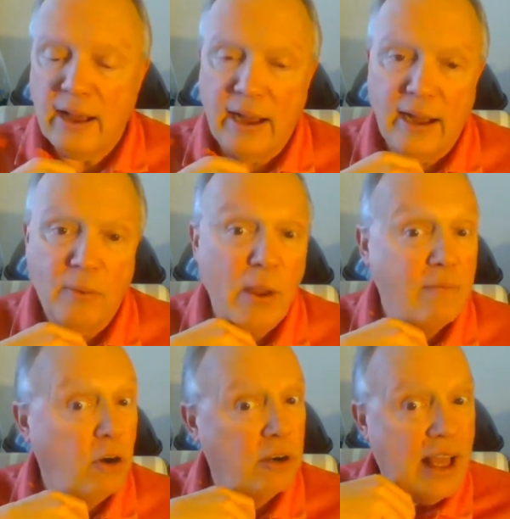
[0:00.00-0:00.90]
Uh, we
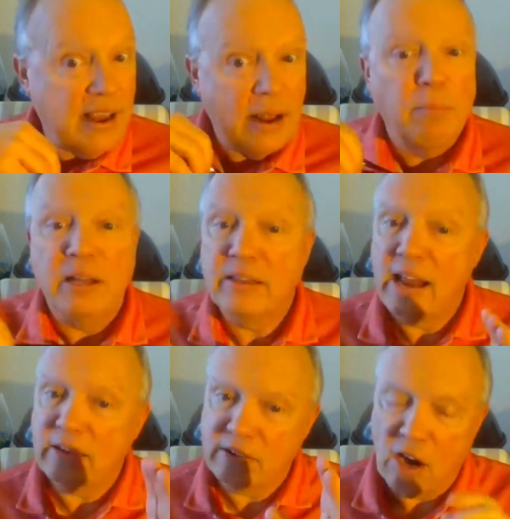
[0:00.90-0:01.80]
haven't heard that yet. But
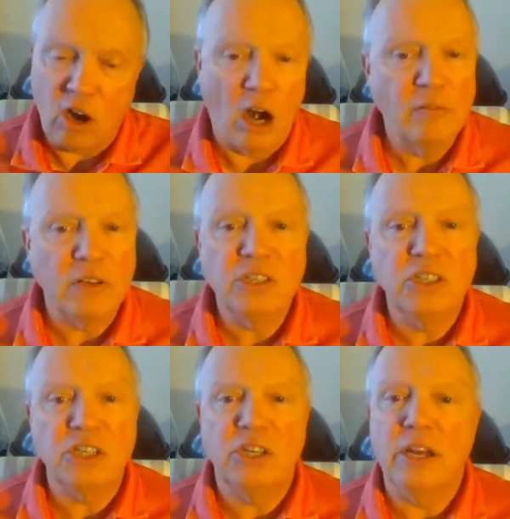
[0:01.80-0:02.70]
then Carnival's
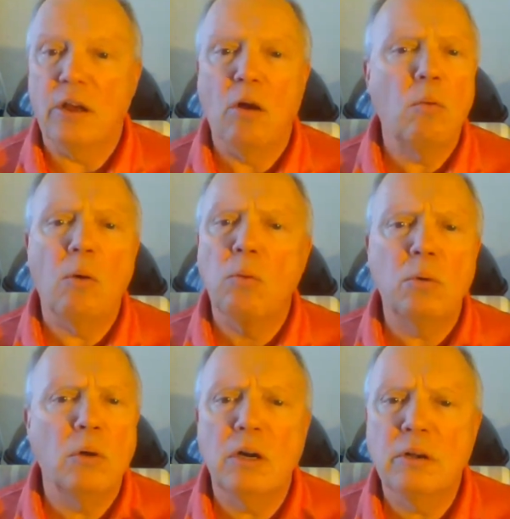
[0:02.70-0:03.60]
insisting, oh well, we're,
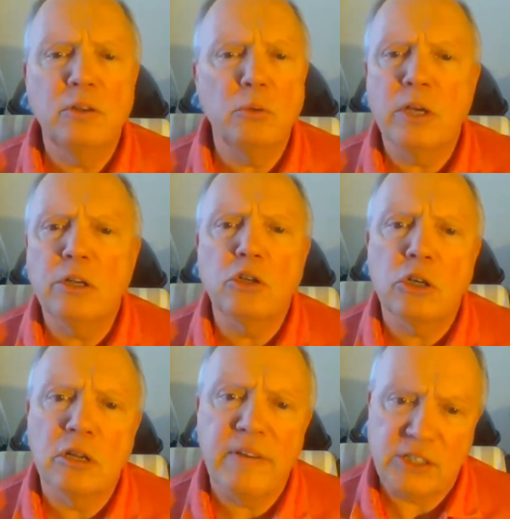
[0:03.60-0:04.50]
we're doing
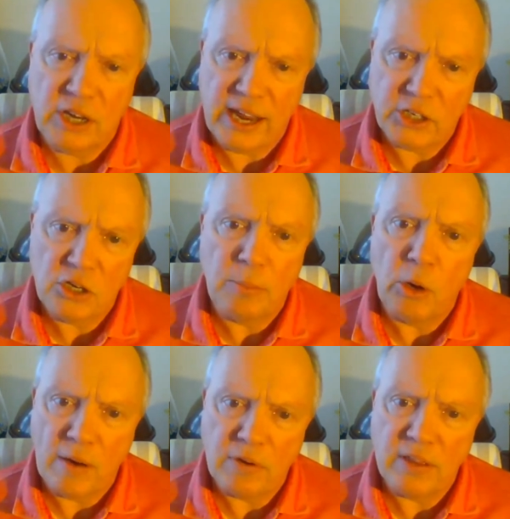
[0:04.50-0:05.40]
internal investigation
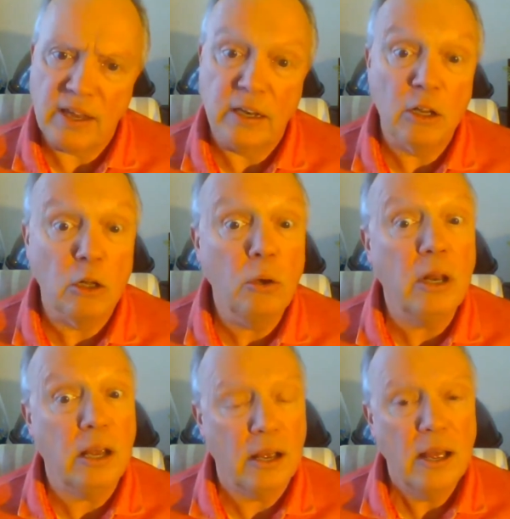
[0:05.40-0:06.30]
about everything,
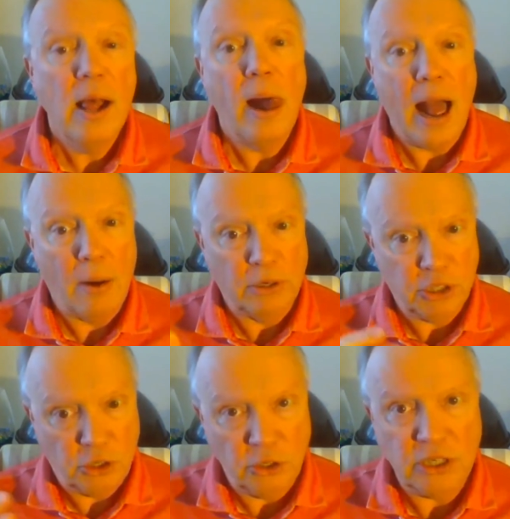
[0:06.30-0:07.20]
including how our
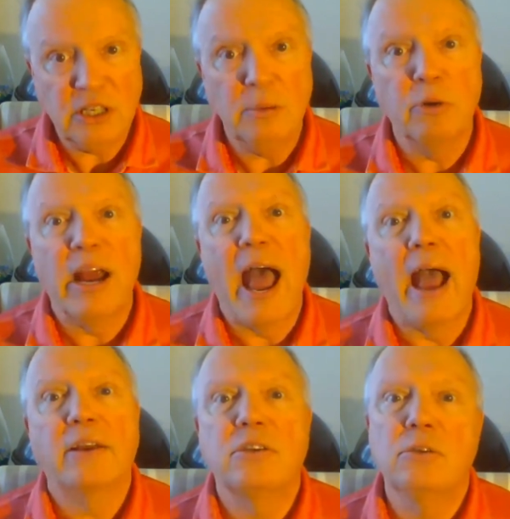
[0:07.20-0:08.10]
security team
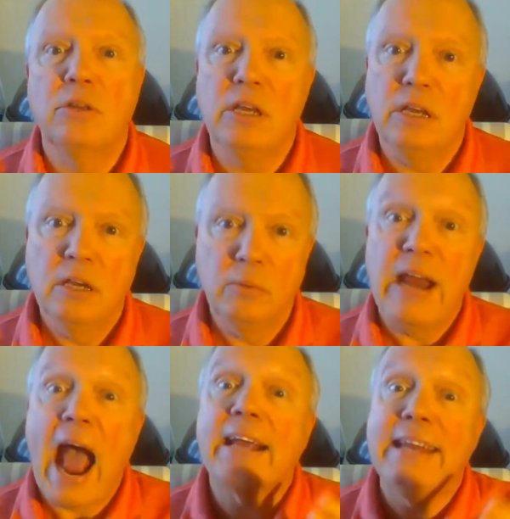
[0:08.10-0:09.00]
react to the
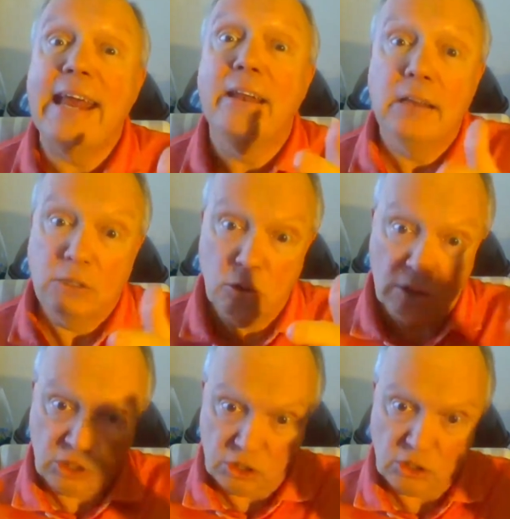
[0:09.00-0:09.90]
reacted to
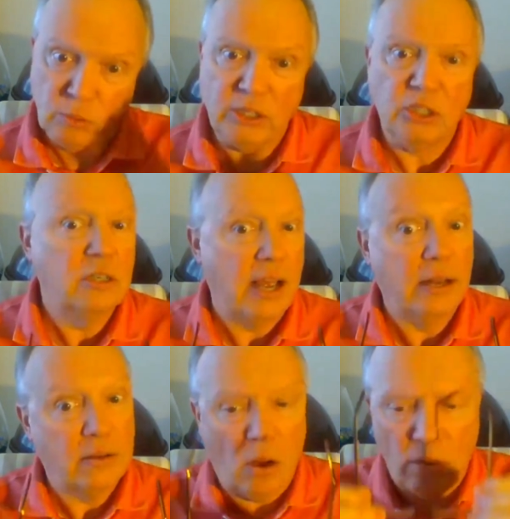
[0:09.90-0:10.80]
the situation and
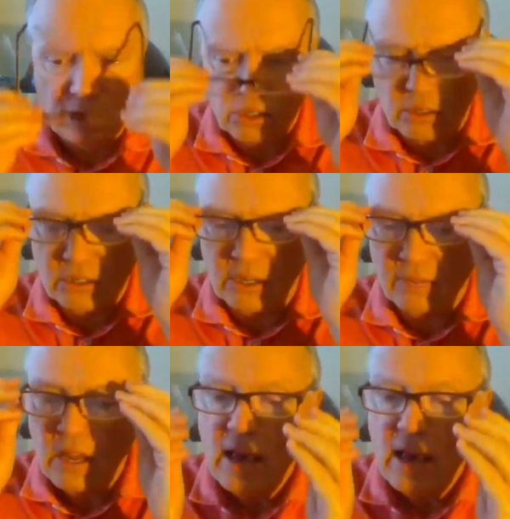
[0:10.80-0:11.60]
all this sort of stuff.